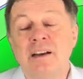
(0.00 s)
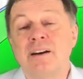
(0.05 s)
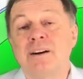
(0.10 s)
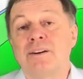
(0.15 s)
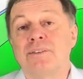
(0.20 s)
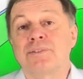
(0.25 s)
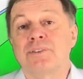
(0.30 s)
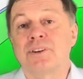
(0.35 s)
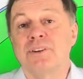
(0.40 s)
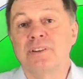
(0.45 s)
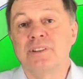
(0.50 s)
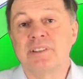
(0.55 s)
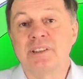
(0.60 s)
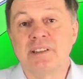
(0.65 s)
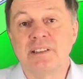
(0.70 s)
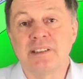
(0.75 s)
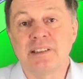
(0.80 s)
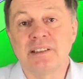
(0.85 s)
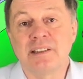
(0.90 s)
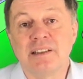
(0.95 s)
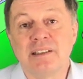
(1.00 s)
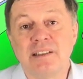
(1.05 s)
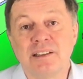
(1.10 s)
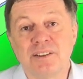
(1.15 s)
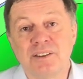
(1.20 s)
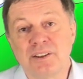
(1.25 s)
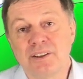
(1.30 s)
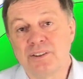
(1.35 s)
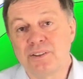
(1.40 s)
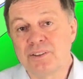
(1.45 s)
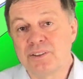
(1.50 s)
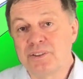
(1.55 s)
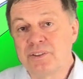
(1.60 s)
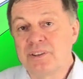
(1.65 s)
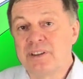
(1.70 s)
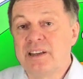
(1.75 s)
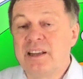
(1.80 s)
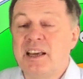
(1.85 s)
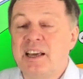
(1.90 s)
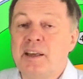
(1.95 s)
Of course, instead you go to
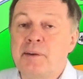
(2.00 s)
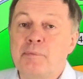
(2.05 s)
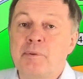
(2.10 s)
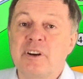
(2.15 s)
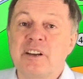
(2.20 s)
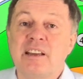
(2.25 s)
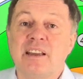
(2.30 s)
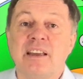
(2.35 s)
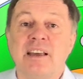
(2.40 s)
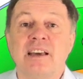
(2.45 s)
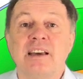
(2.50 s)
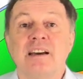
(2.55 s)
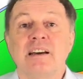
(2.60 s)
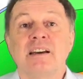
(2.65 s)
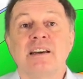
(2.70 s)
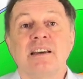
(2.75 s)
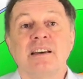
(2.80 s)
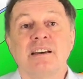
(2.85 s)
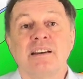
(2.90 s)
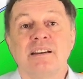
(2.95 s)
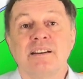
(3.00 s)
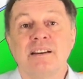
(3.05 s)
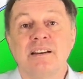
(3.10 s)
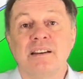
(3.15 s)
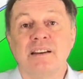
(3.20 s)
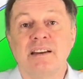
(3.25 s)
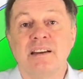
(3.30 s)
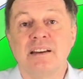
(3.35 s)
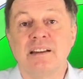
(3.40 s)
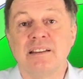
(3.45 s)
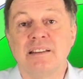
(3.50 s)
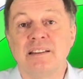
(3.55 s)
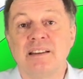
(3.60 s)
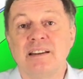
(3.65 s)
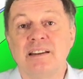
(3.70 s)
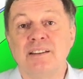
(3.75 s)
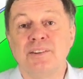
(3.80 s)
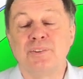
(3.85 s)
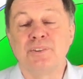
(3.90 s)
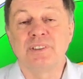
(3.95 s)
a neighboring area and
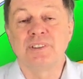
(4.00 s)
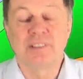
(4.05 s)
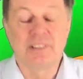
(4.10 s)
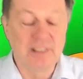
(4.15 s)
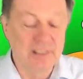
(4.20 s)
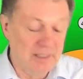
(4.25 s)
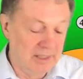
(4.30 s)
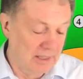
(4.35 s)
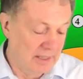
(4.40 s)
then you see